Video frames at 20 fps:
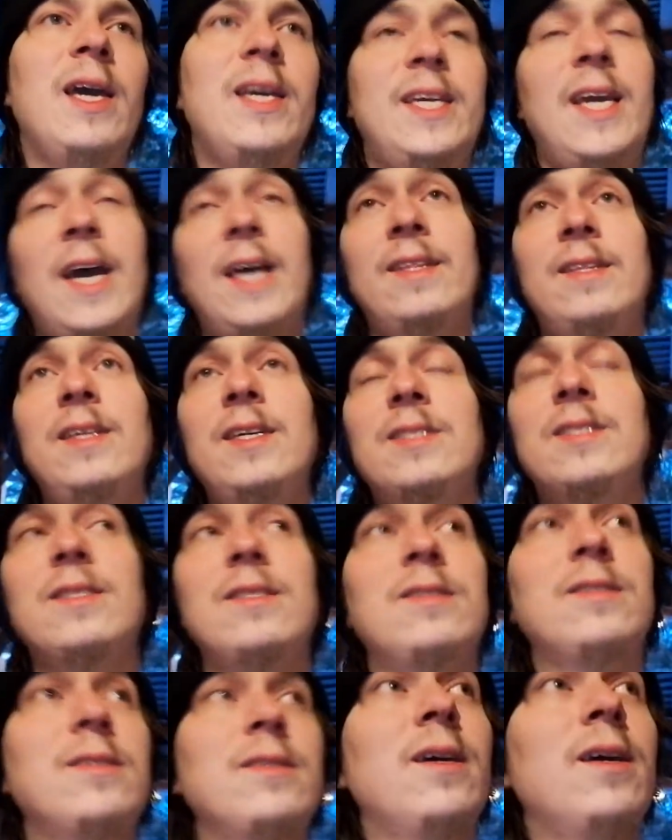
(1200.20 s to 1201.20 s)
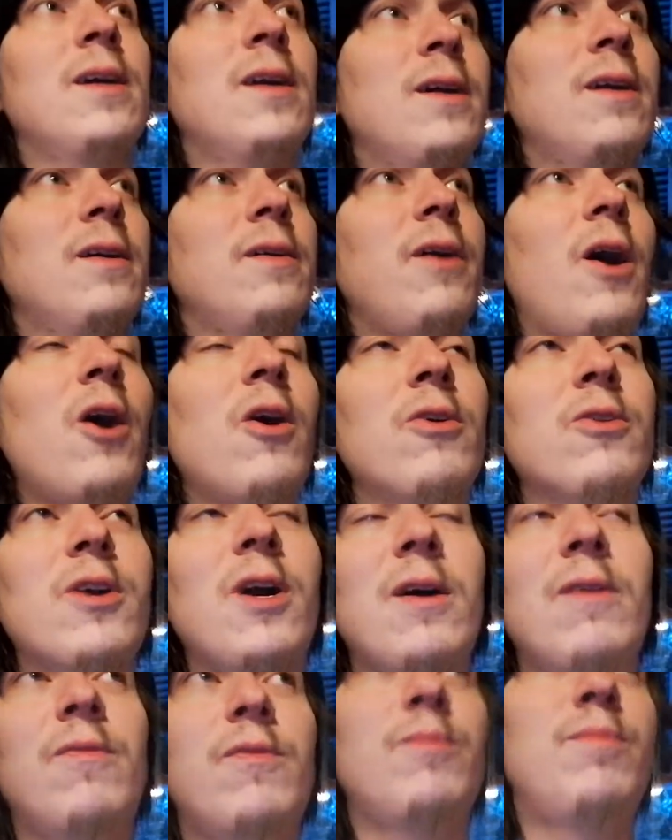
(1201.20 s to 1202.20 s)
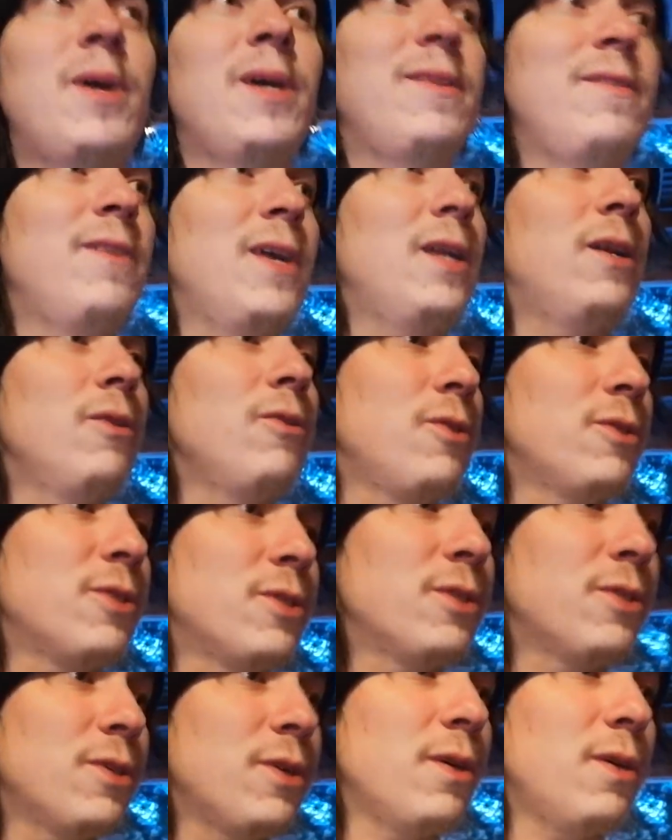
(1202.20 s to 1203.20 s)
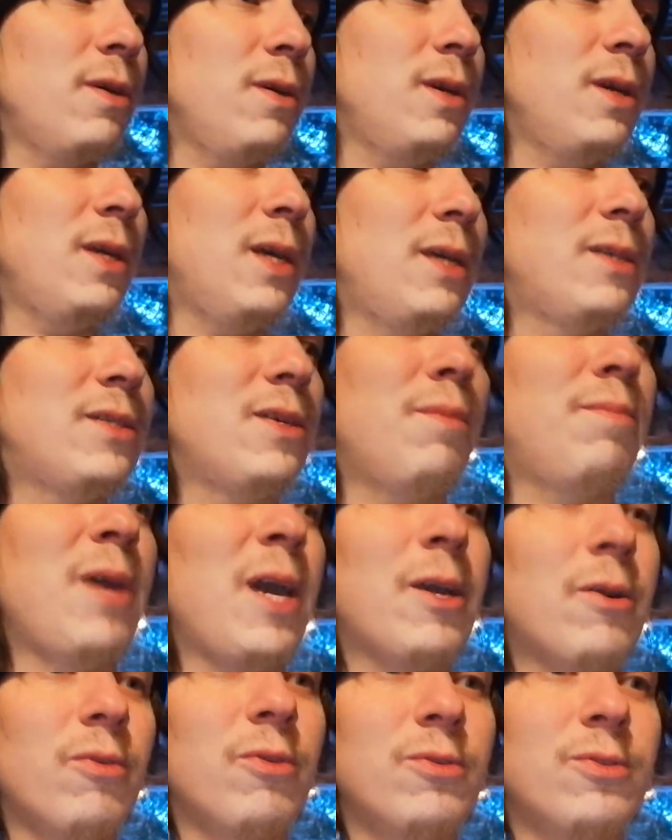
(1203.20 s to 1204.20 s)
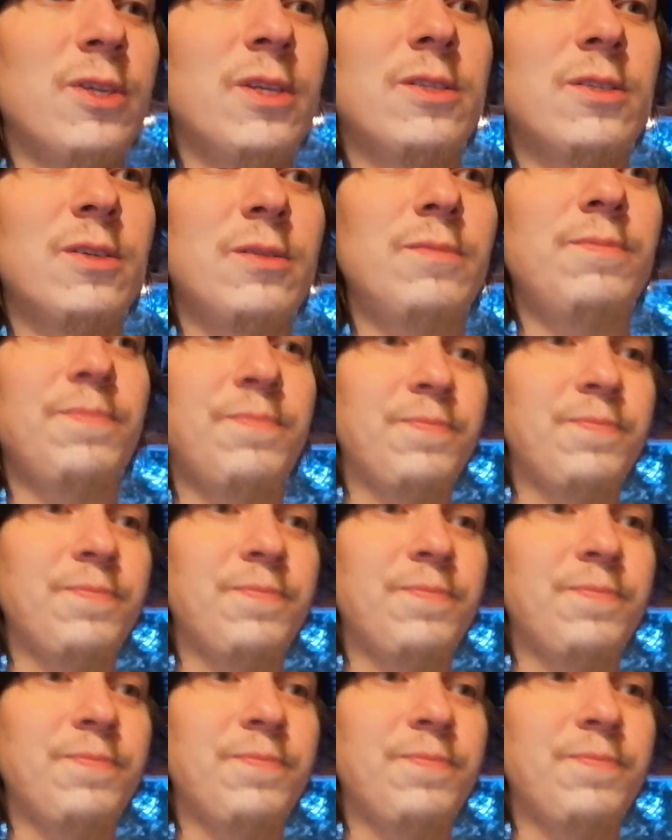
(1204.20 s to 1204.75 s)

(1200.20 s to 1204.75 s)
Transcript: Yeah, this art cover, by the way, it's a Black Rose.